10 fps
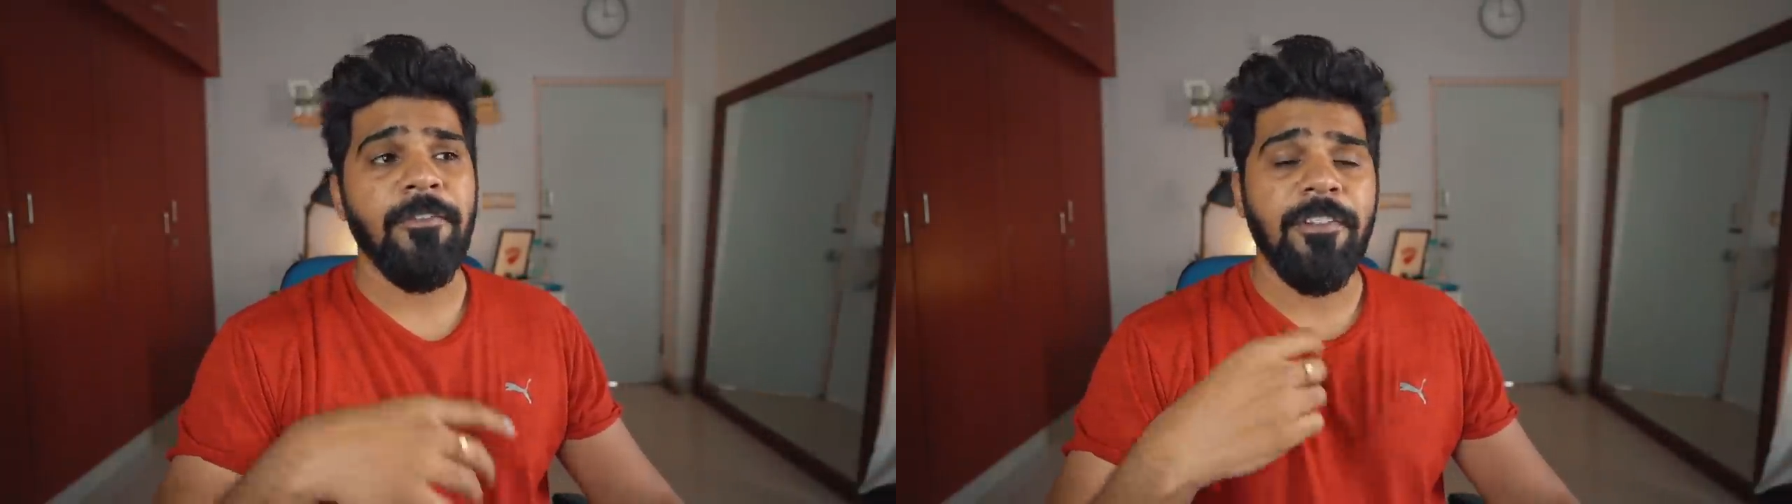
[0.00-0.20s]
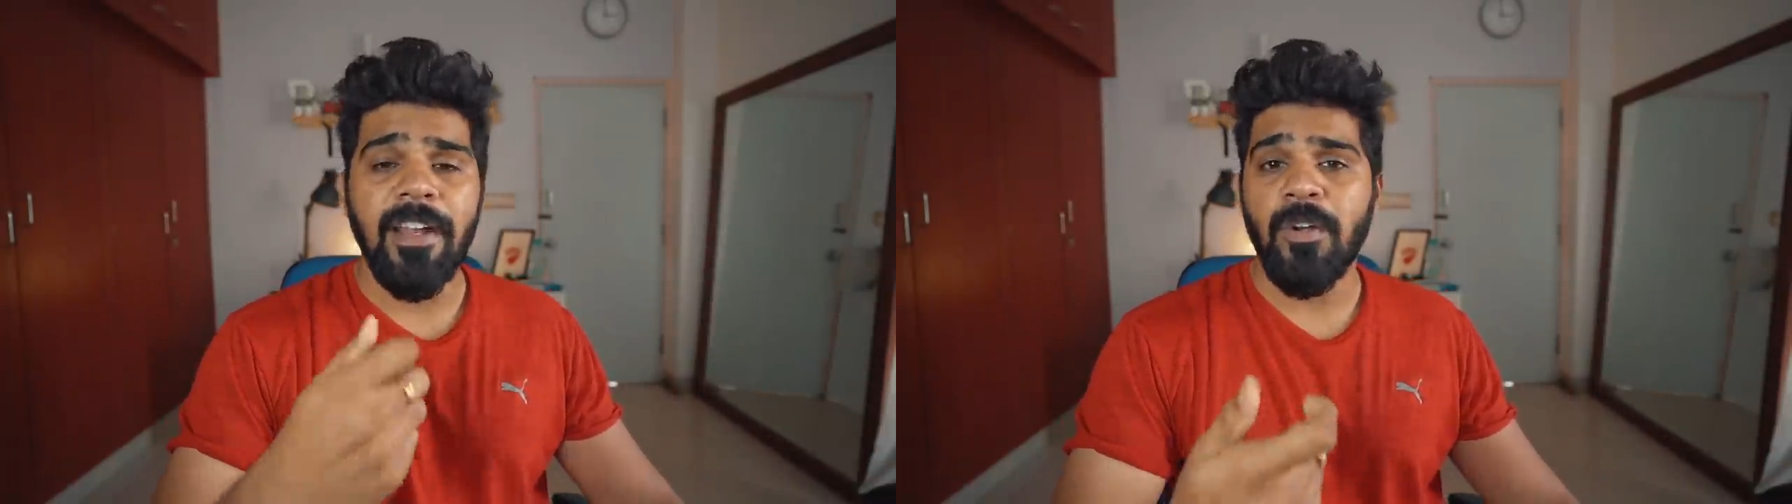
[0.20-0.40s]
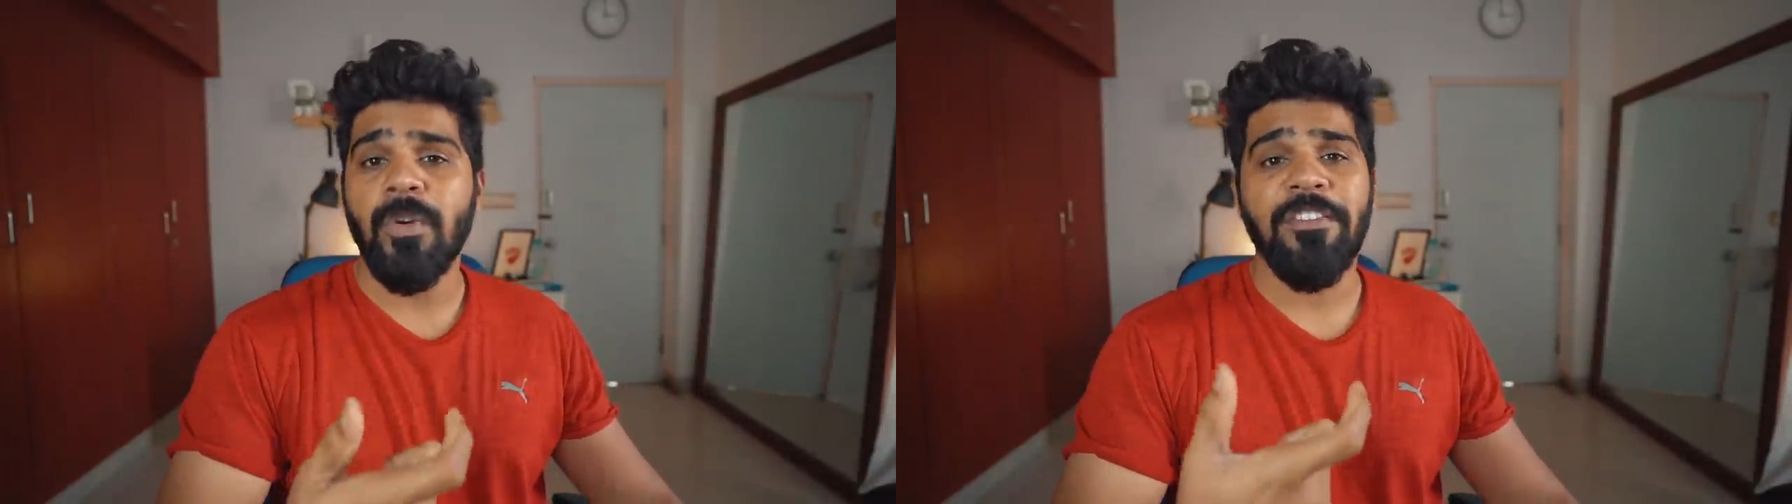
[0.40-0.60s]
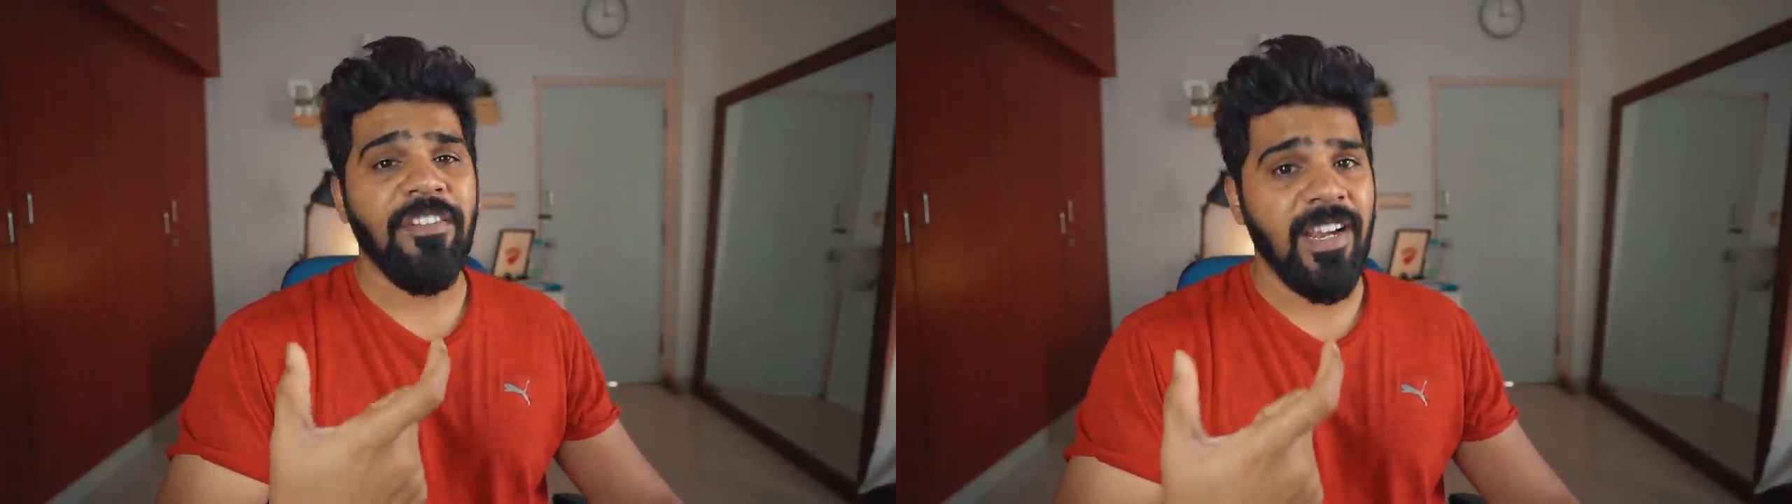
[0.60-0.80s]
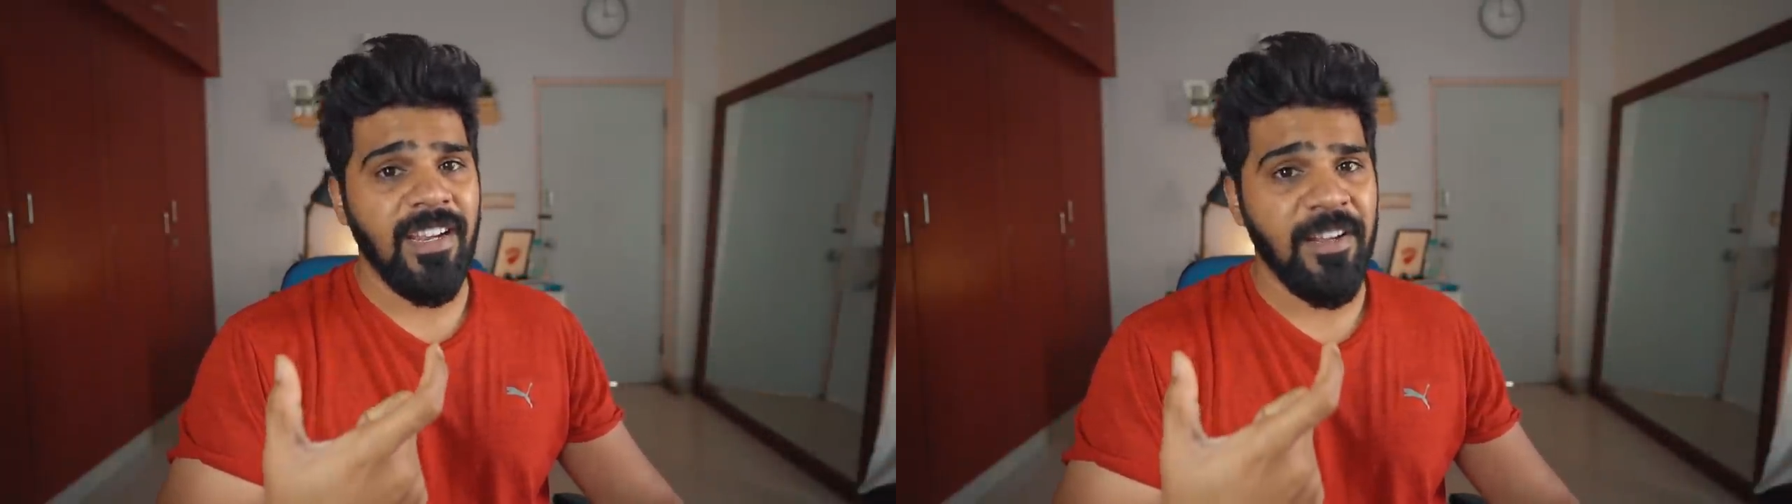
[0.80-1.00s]
where do I
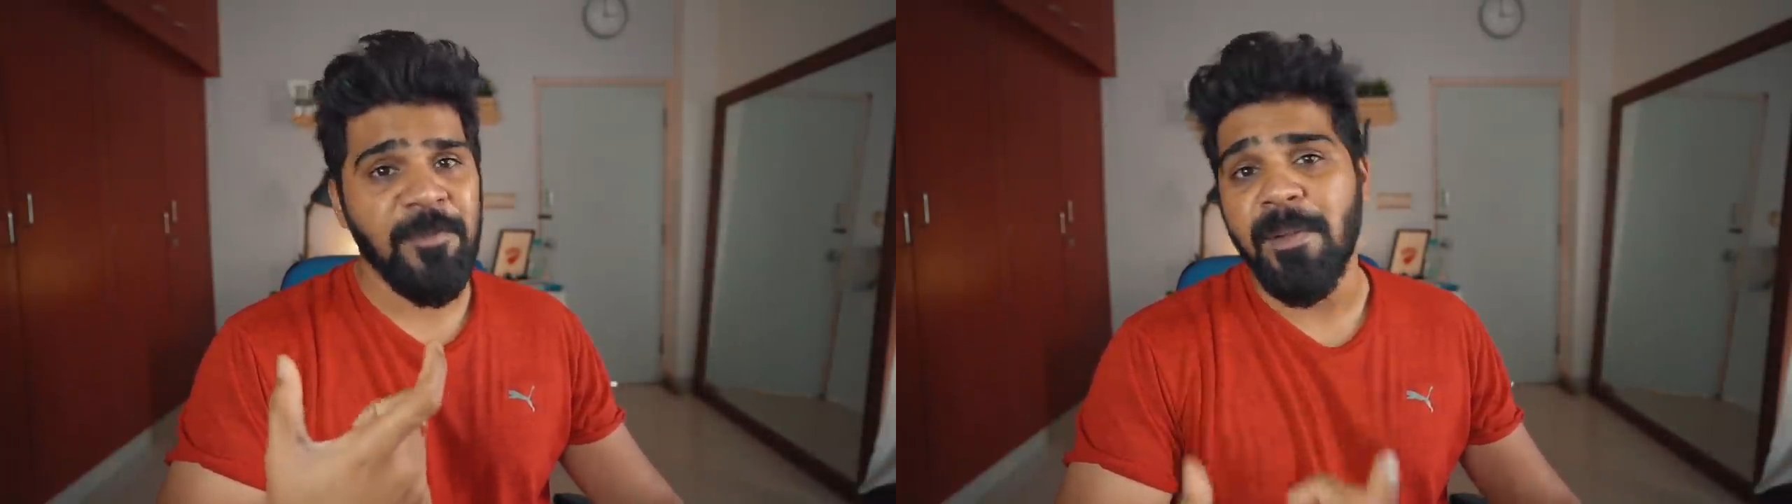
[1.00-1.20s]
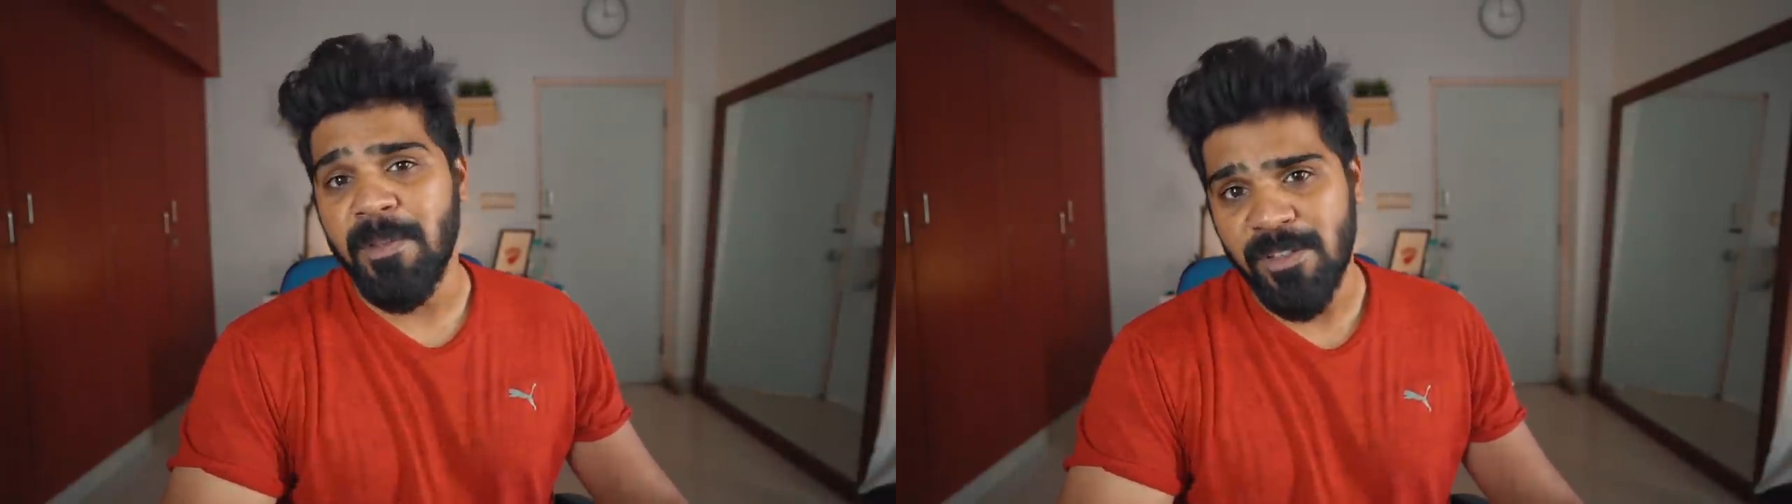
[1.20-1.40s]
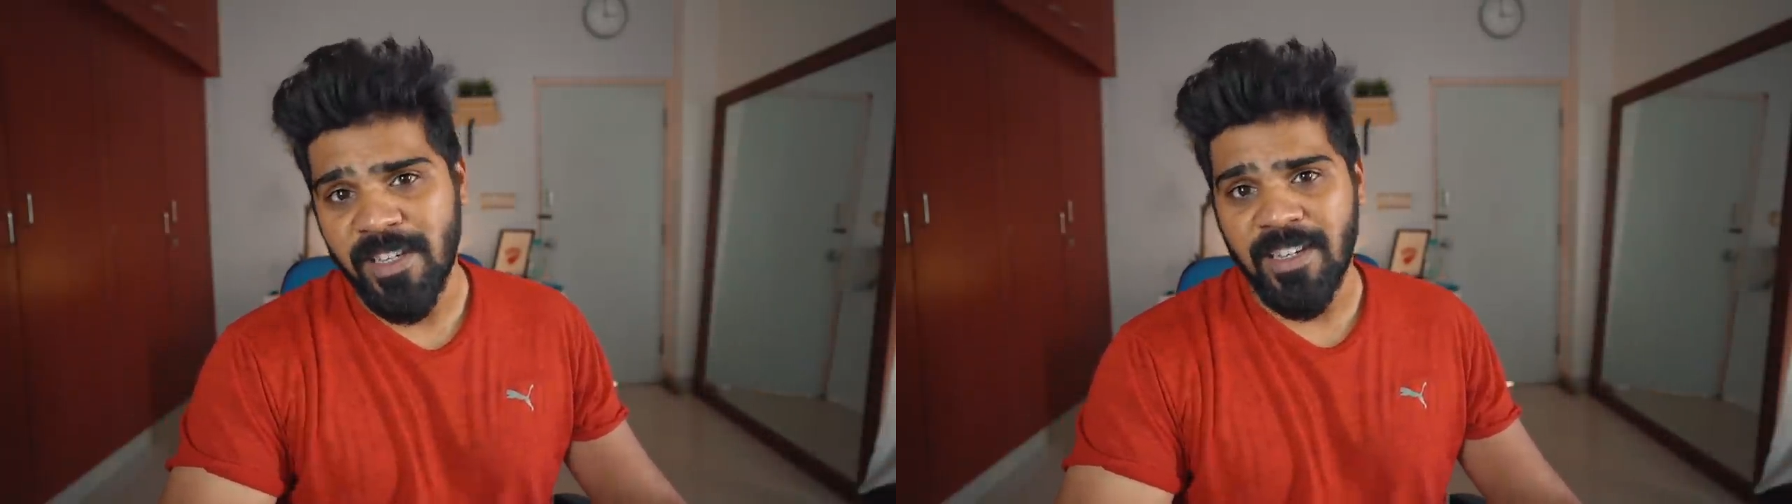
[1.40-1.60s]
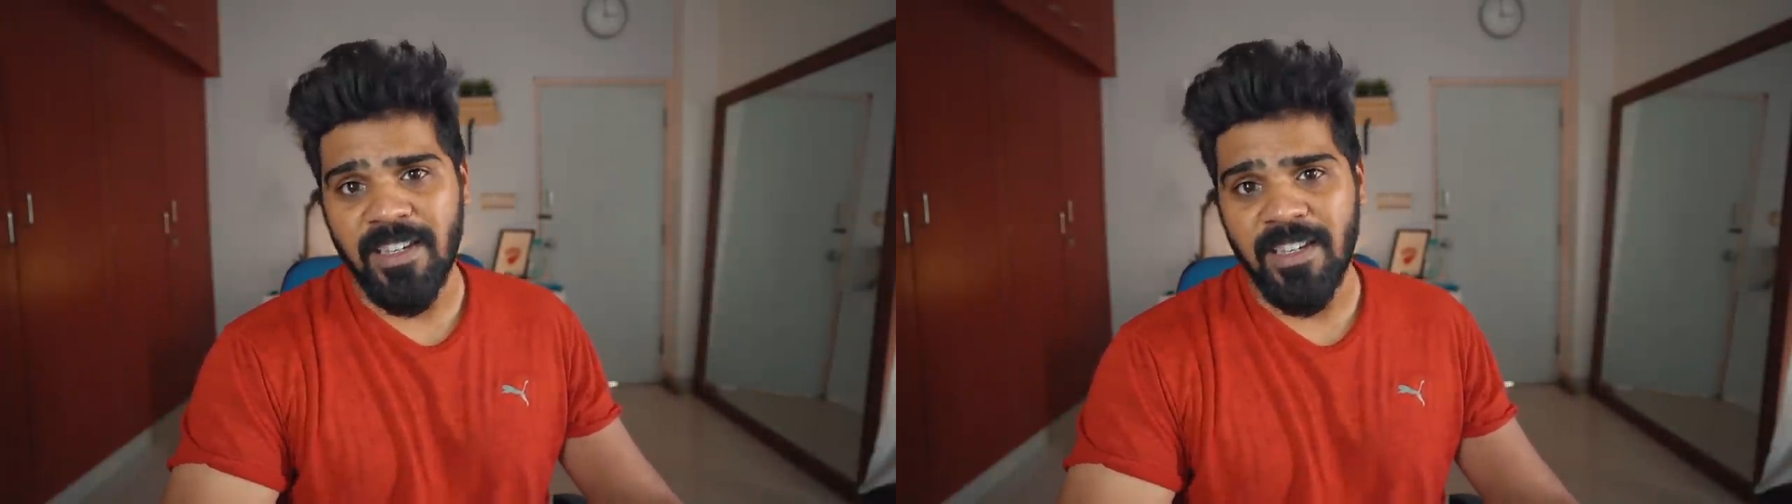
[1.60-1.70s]
find my music?